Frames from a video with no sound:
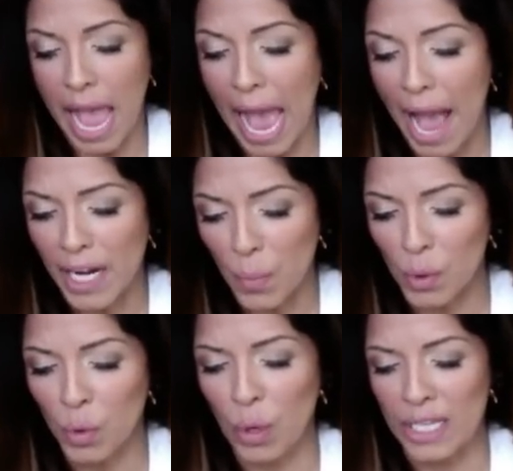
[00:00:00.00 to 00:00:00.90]

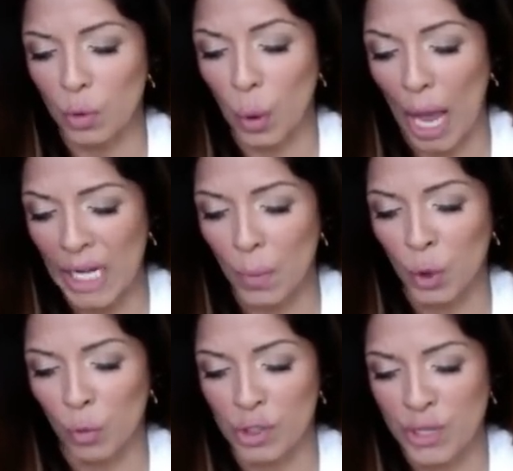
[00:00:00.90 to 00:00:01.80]
Anyone
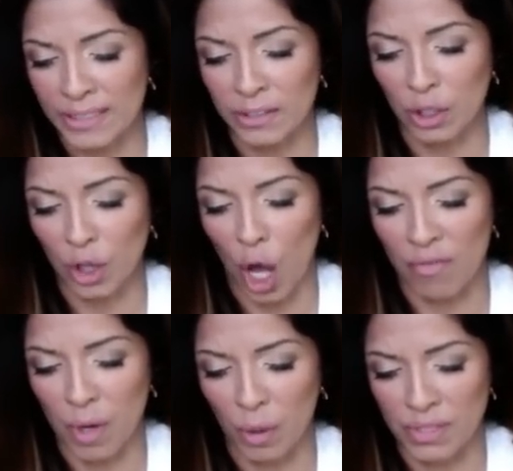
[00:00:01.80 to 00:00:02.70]
who rejected the law
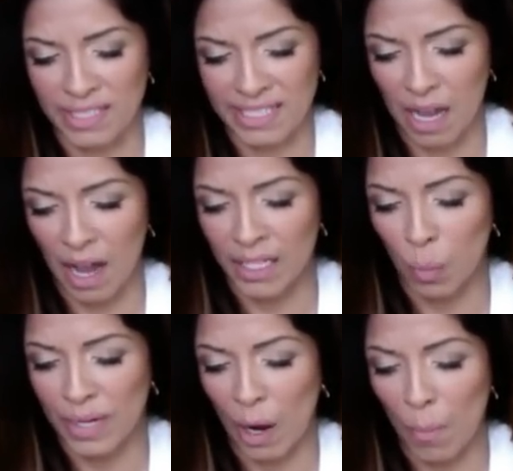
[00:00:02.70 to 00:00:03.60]
of Moses died
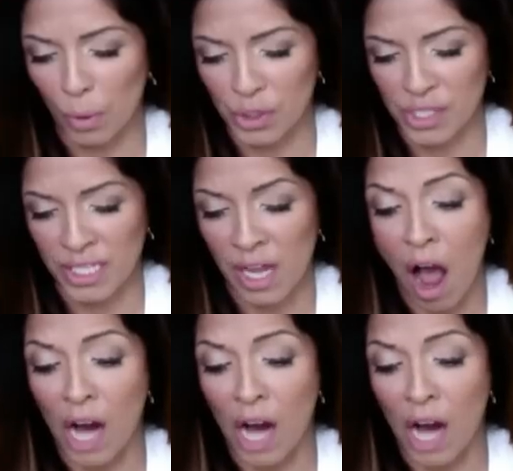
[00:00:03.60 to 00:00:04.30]
without mercy